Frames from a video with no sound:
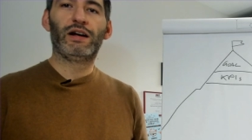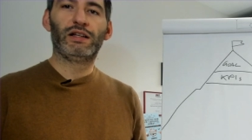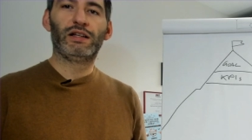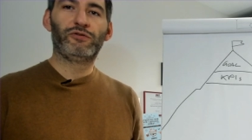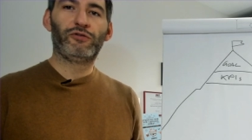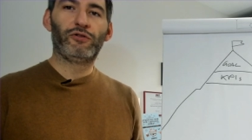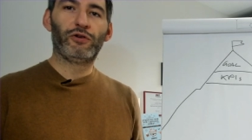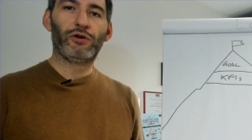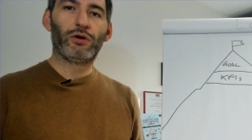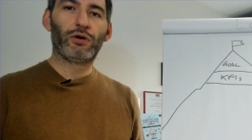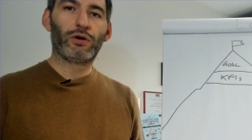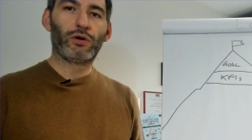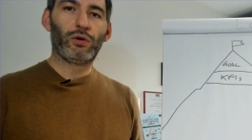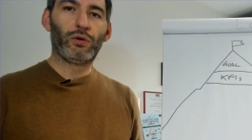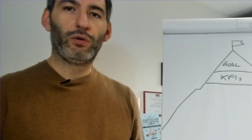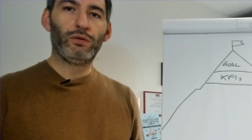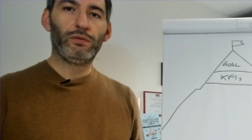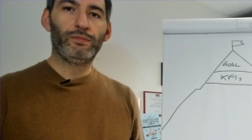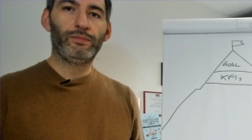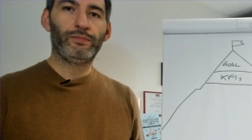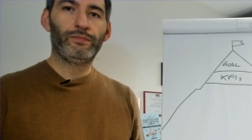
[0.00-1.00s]
for your
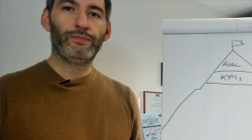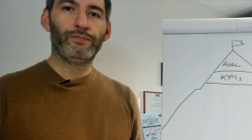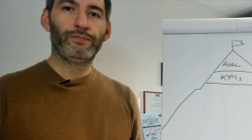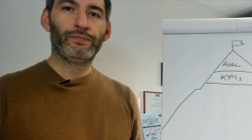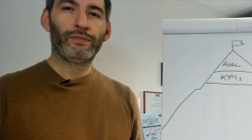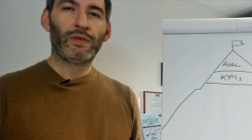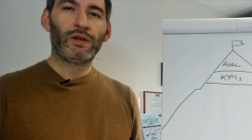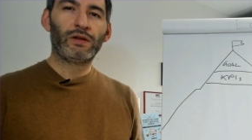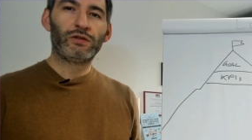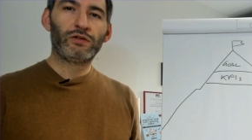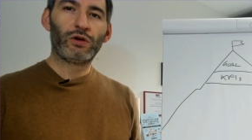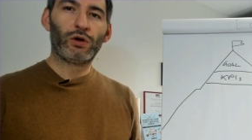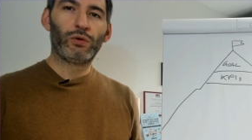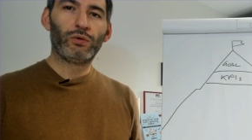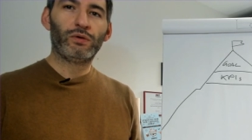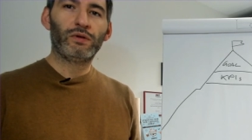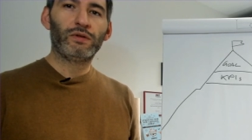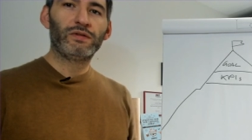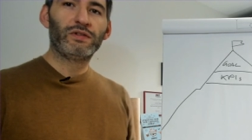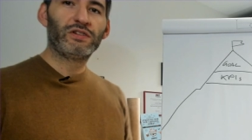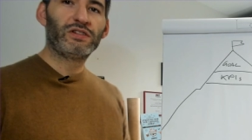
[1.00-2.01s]
goal. So,
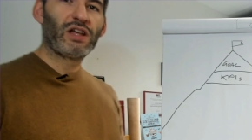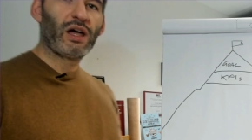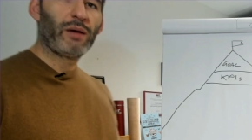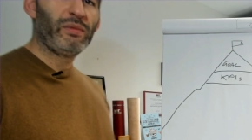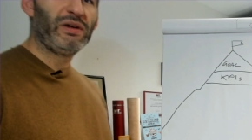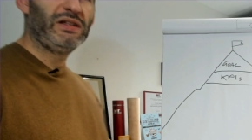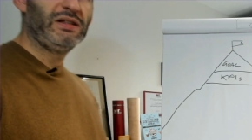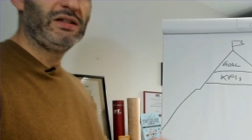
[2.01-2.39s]
the summit